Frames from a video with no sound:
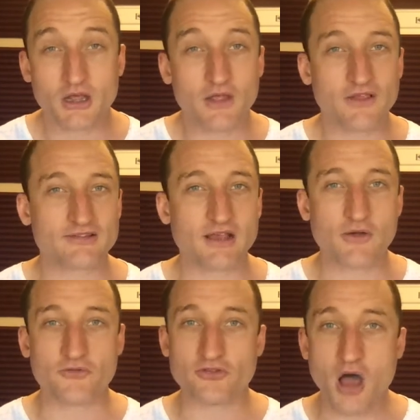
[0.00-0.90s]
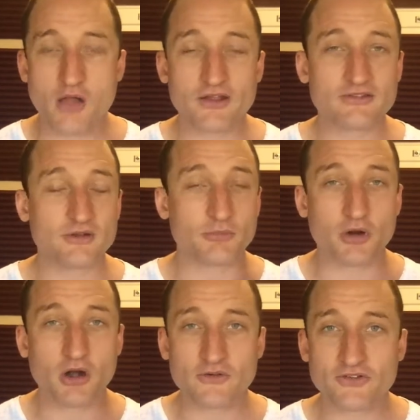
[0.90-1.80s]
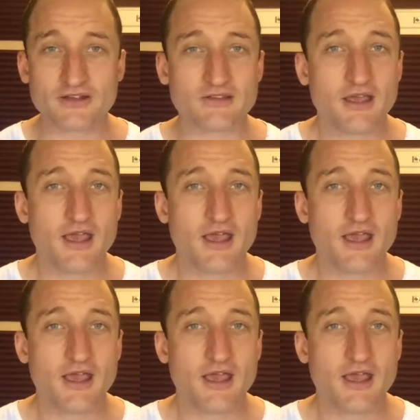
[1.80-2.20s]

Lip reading: They sound flawless, they're perfect,